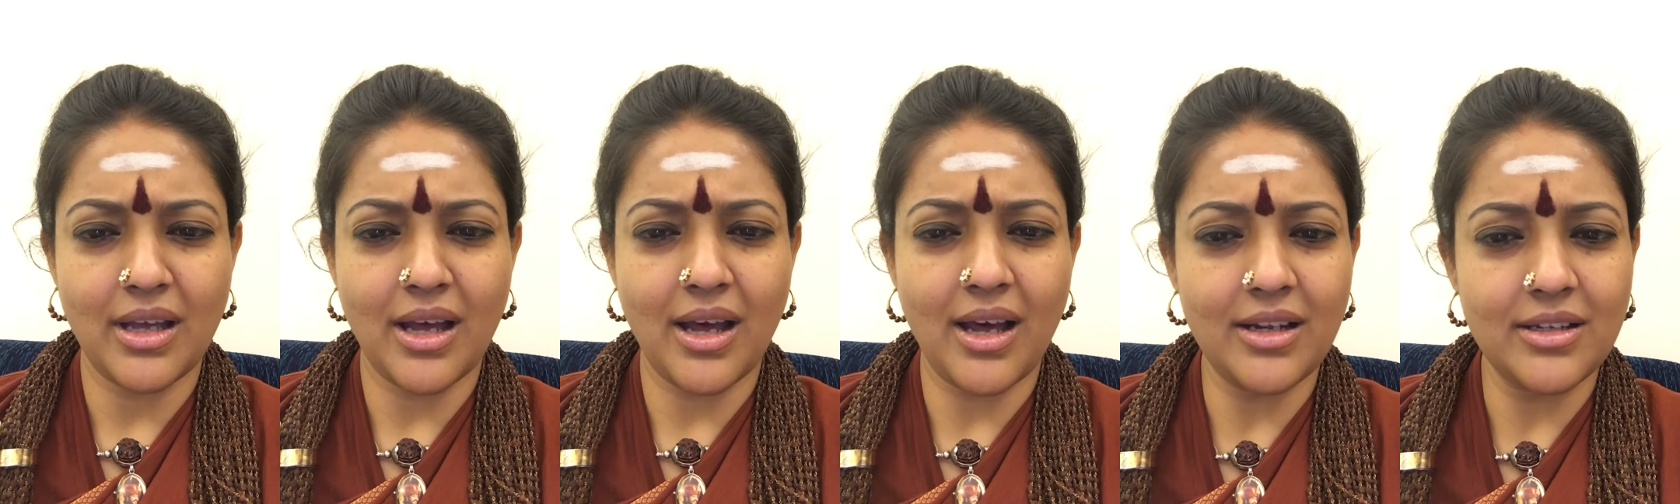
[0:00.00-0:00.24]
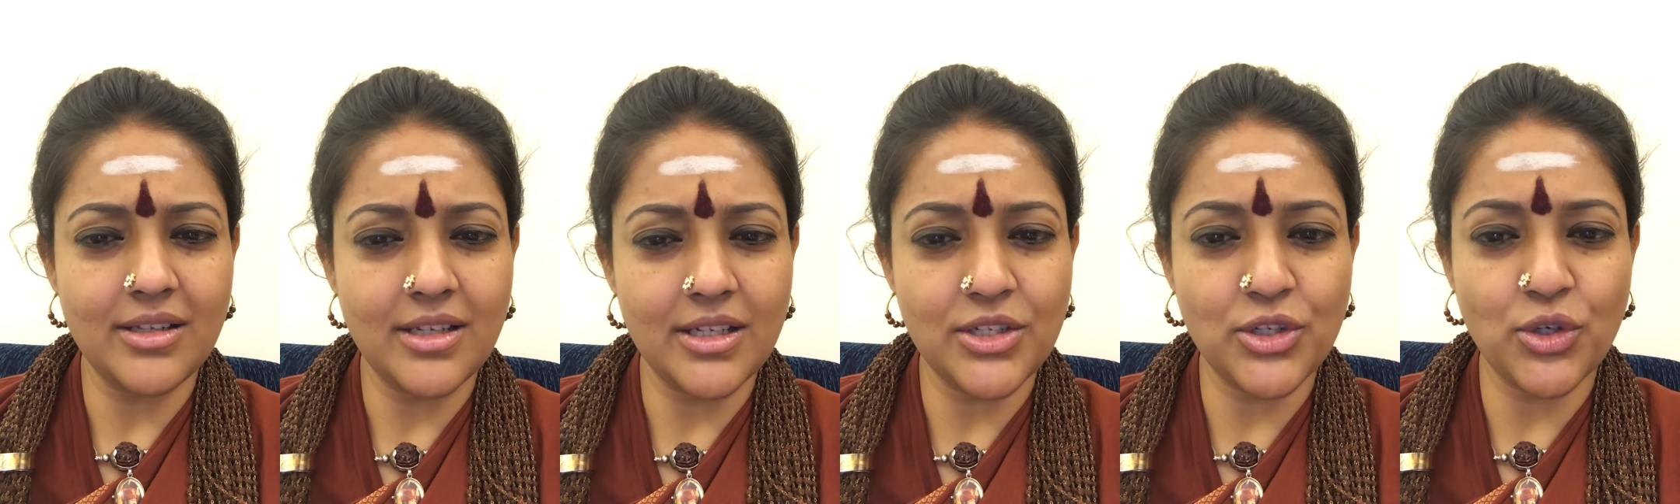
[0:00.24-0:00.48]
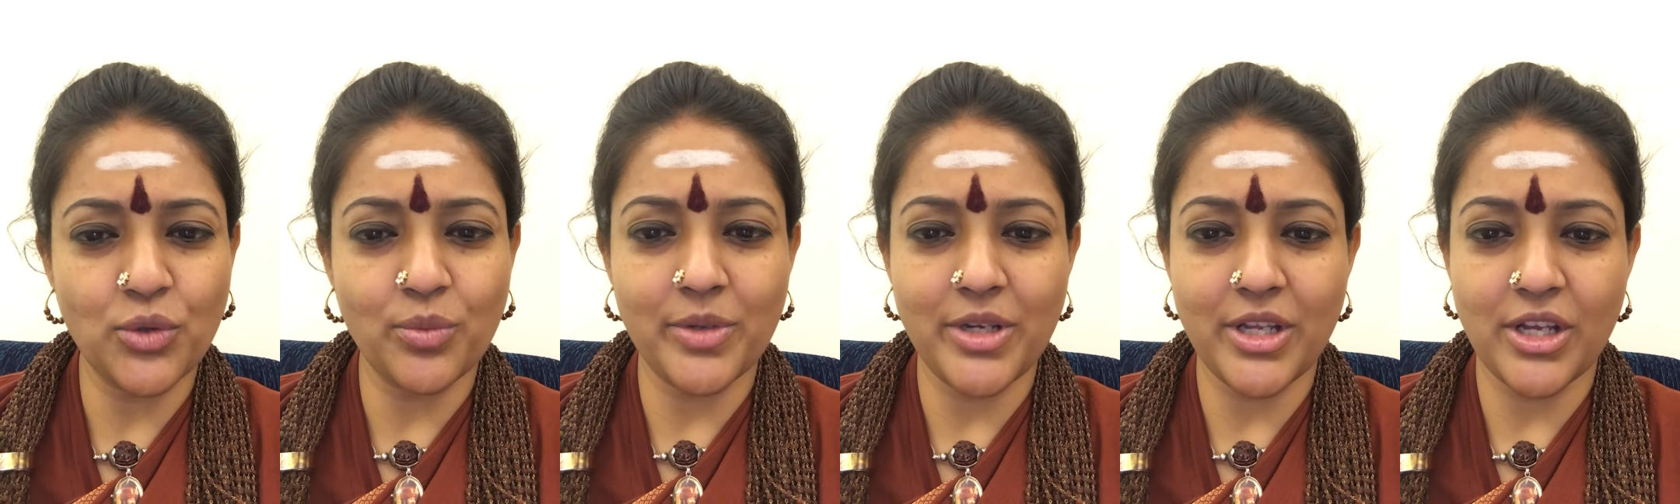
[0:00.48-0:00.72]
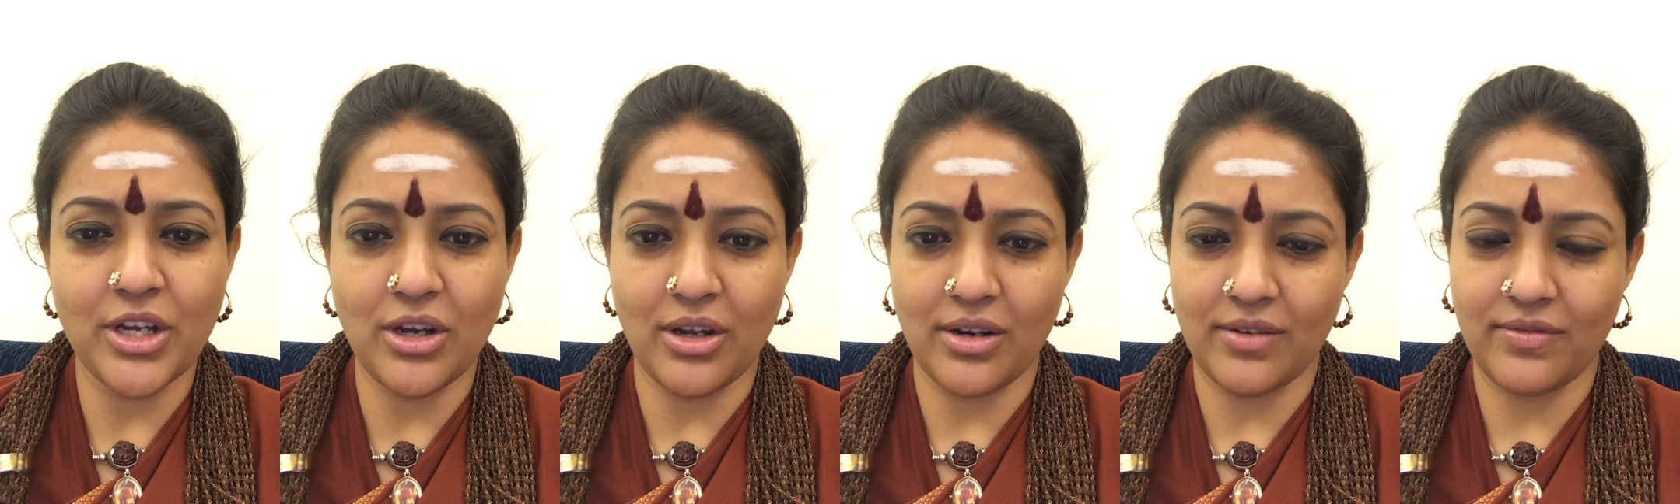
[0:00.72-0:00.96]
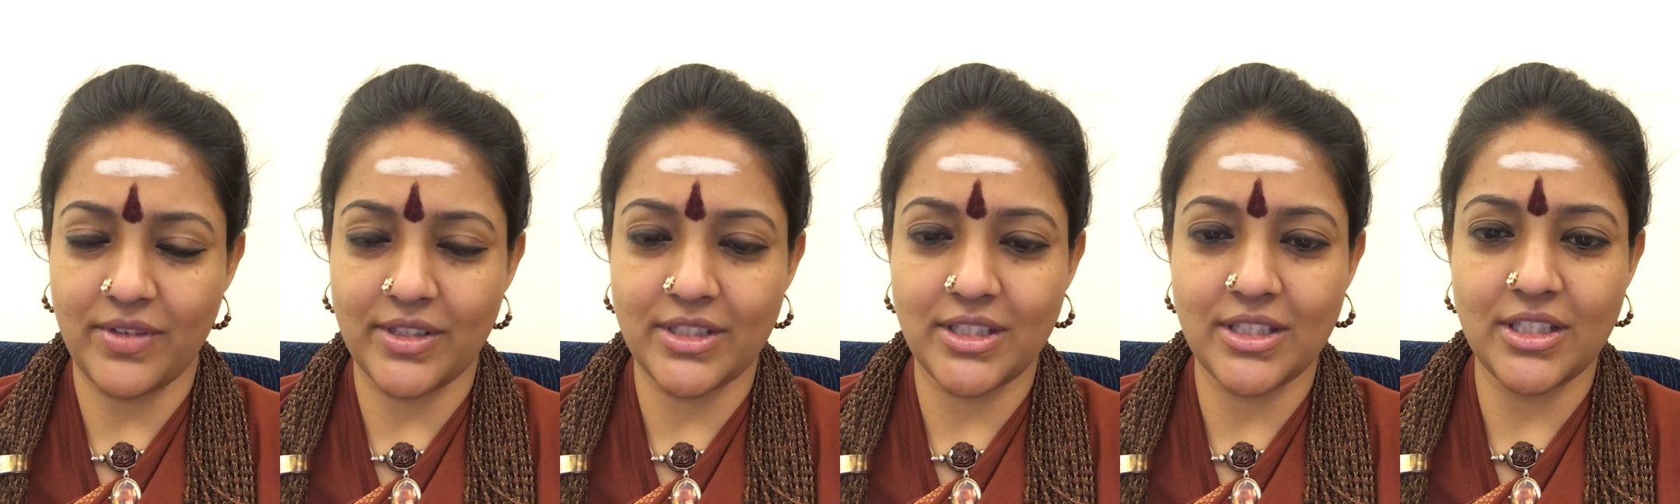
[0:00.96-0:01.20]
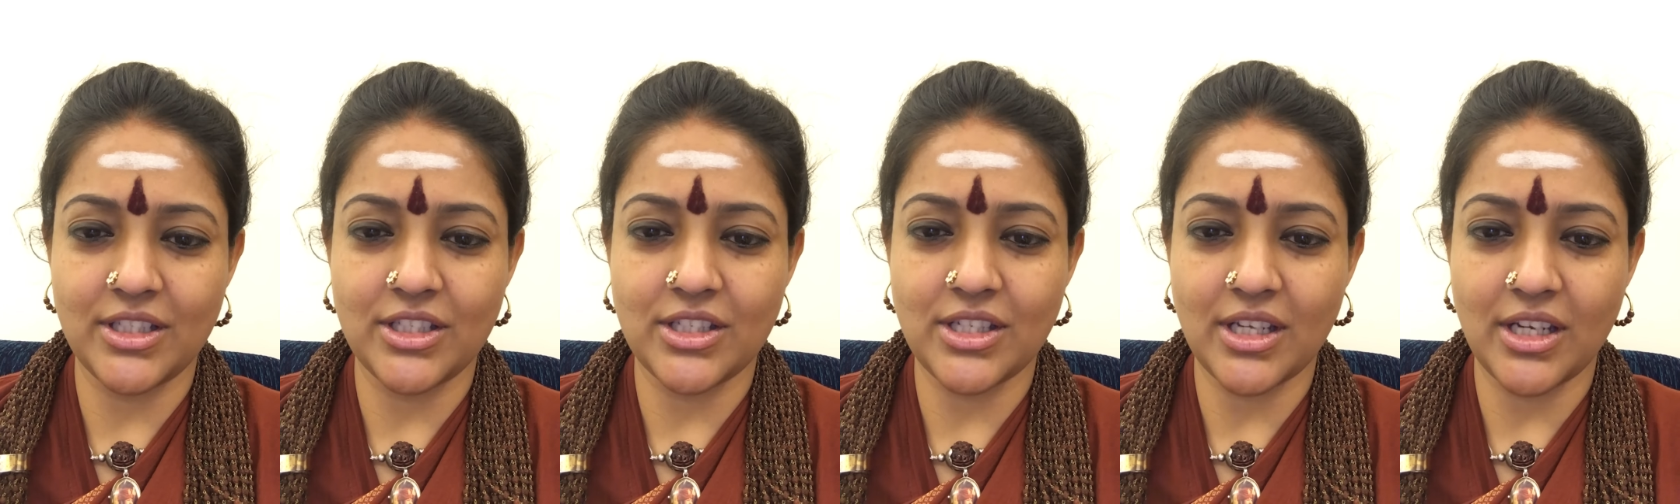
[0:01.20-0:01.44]
Are there too many conflicts
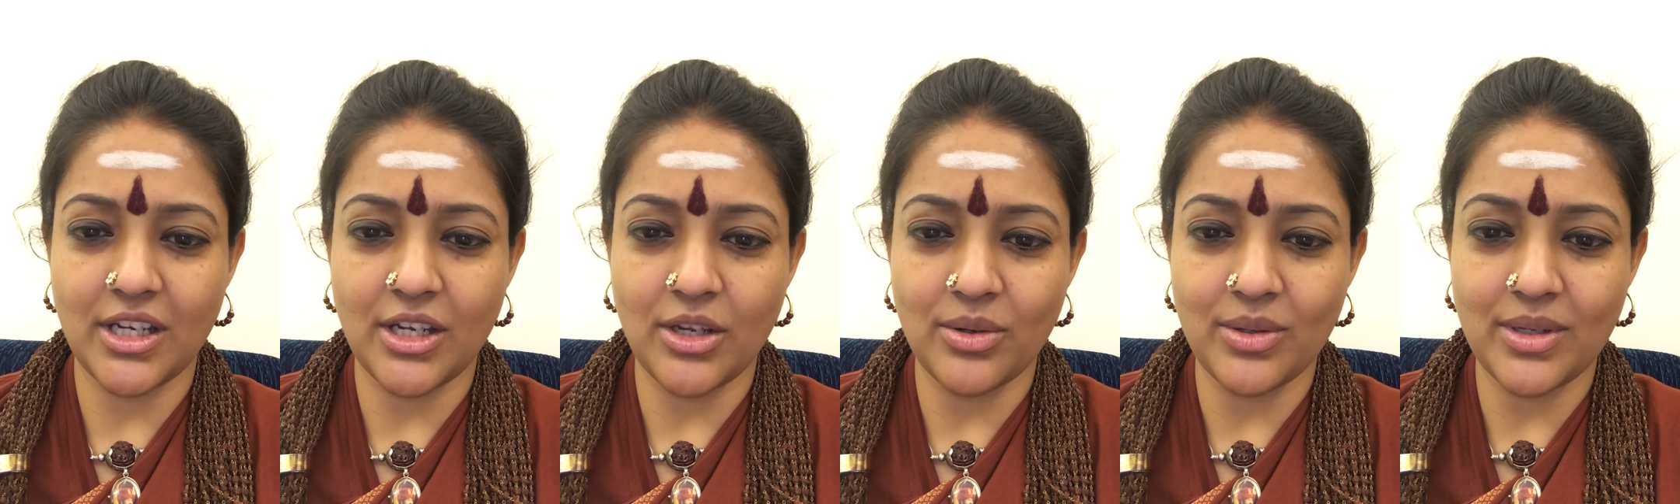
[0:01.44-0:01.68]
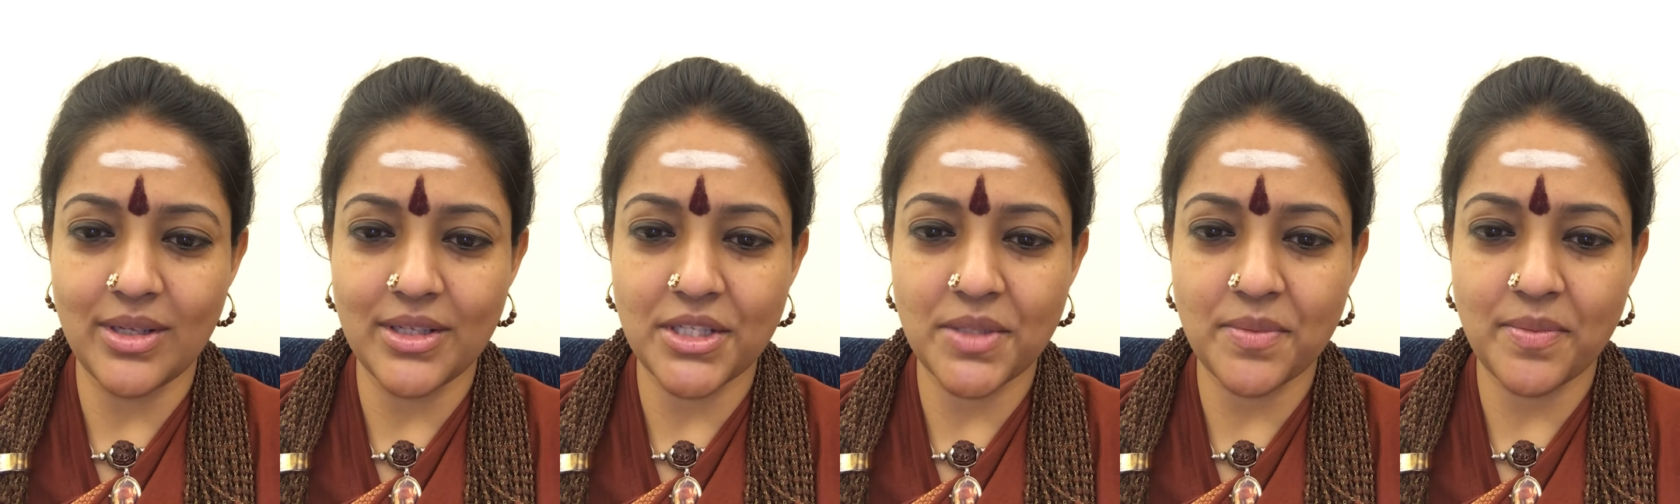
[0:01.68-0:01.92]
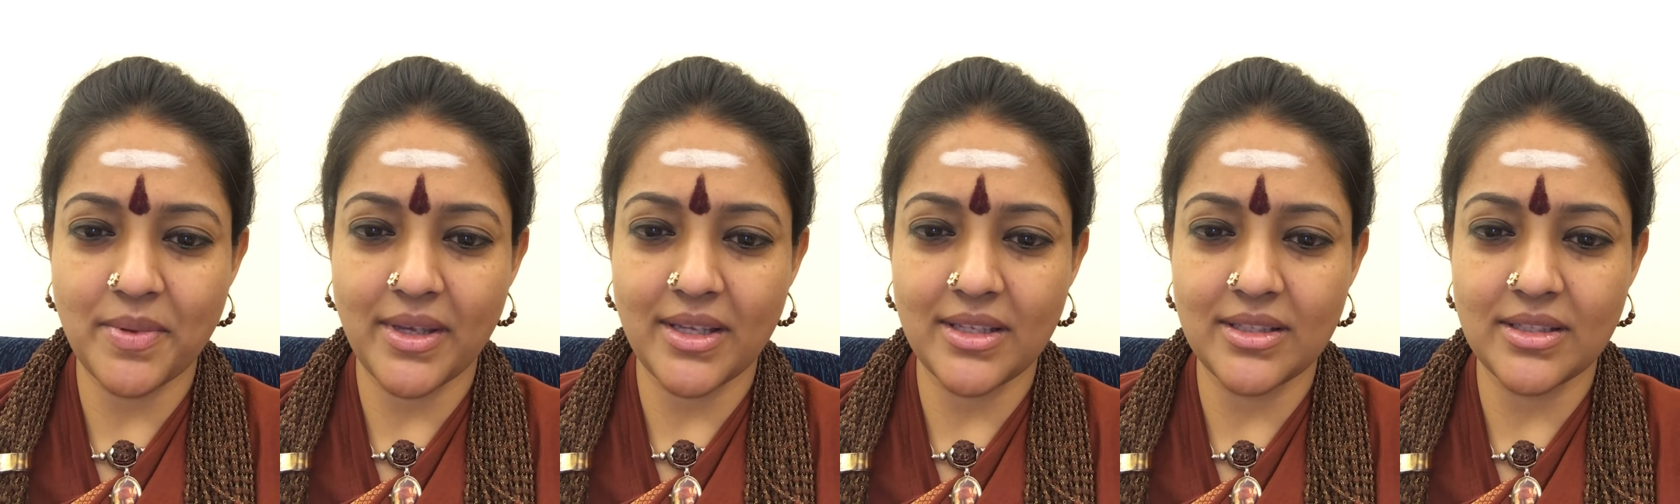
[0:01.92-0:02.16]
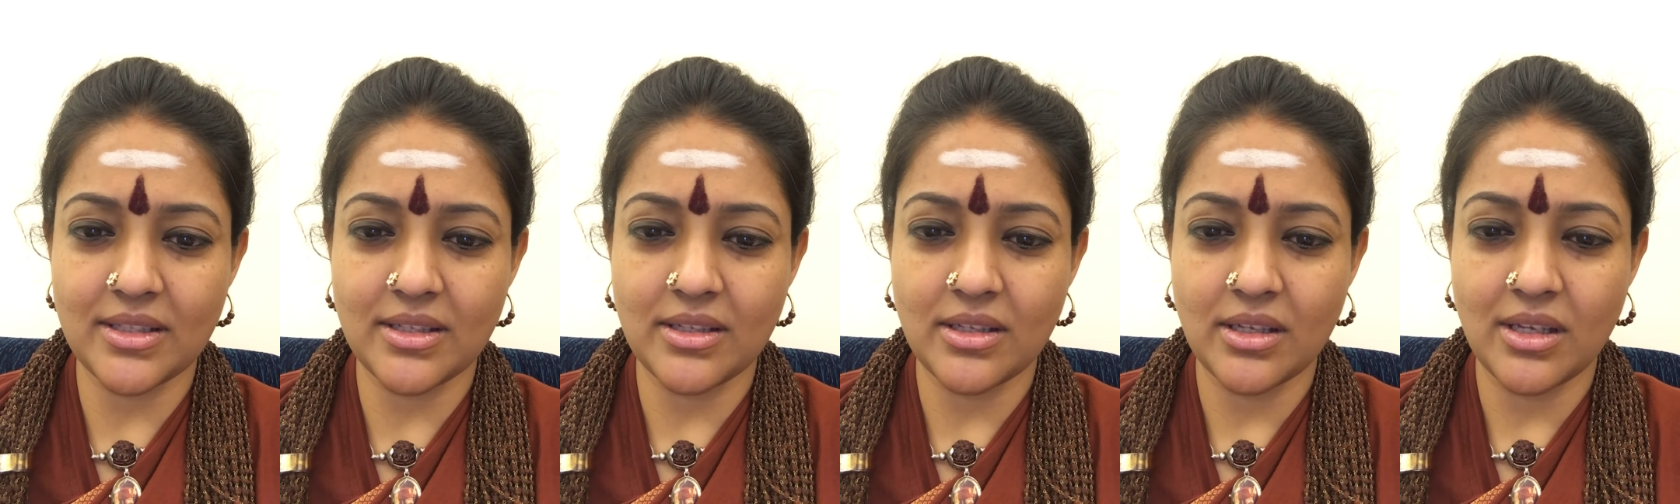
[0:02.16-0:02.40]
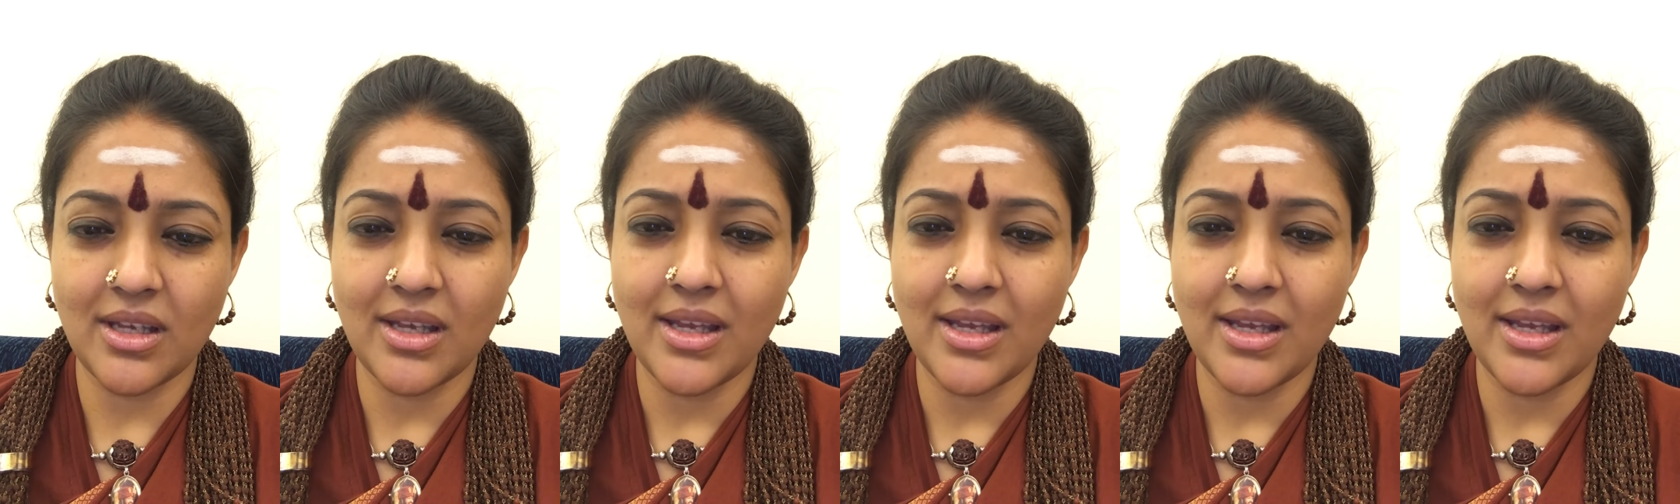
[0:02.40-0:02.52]
inside your inner space?